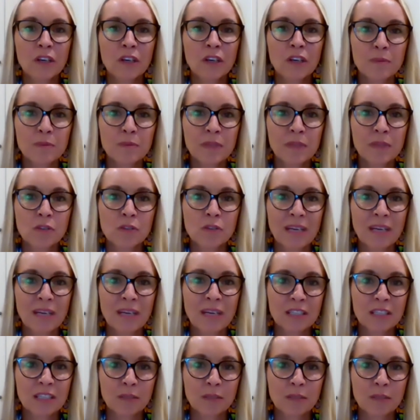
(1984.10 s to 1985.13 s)
going to be a
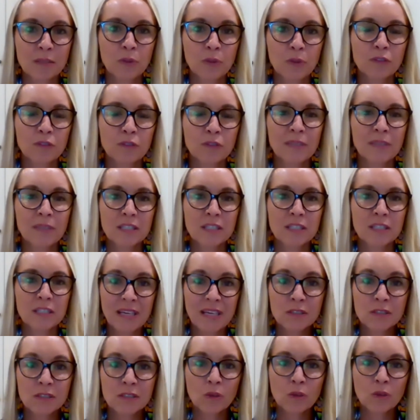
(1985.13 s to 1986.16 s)
dramatic improvement, it's
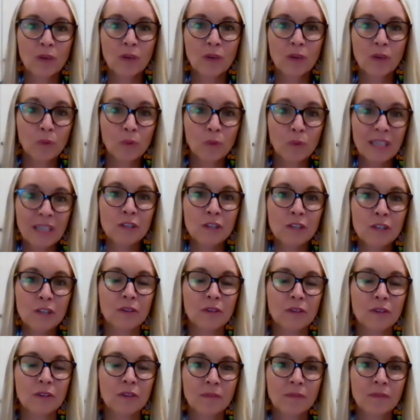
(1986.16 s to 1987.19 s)
based on what we
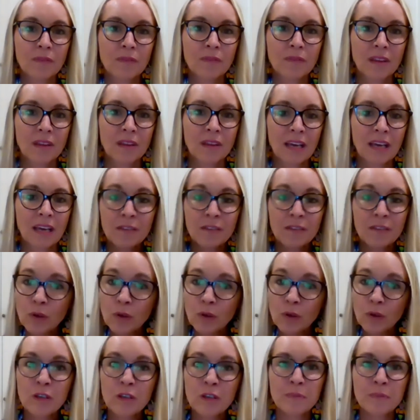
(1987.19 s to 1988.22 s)
do. And if
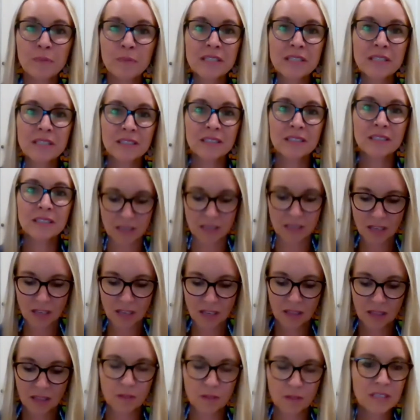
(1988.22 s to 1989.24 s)
you own a business,
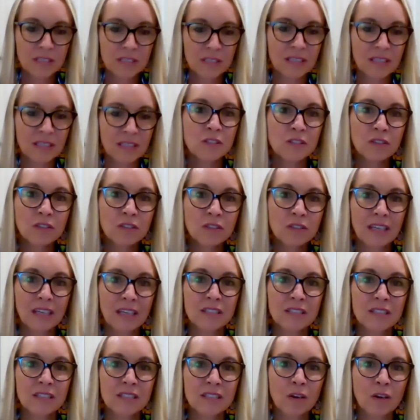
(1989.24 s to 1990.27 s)
the results you
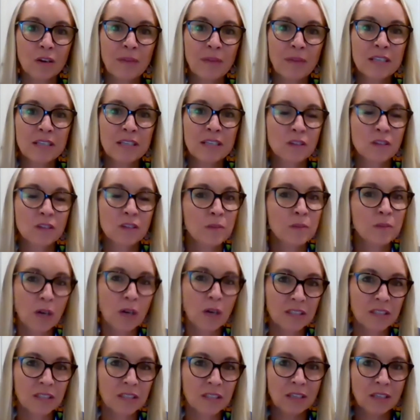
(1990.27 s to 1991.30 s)
get are based on the
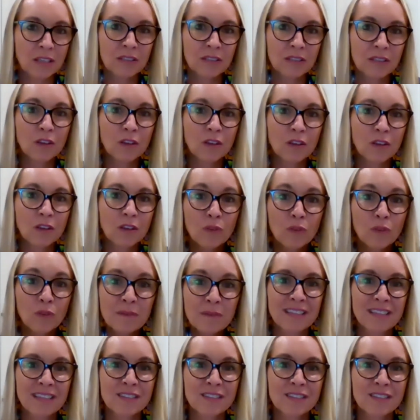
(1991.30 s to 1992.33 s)
marketing you did 3
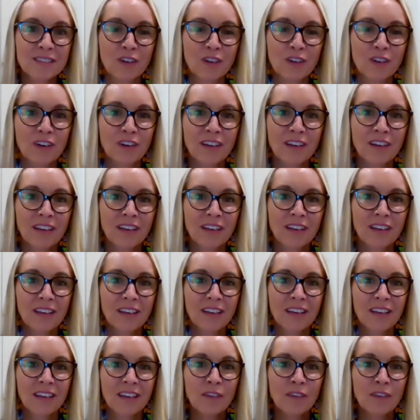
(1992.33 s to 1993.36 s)
months ago.
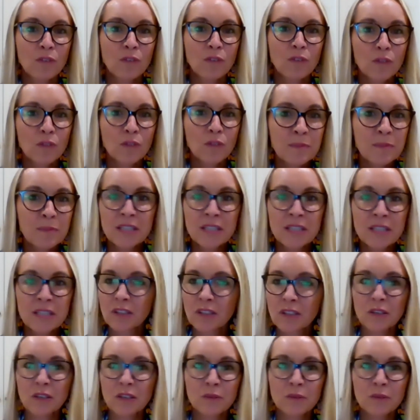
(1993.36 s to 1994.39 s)
If 3 months
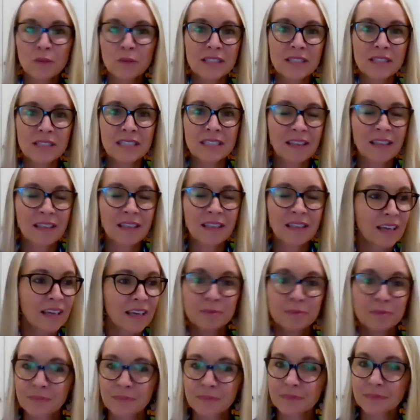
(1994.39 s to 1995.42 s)
ago you were sitting there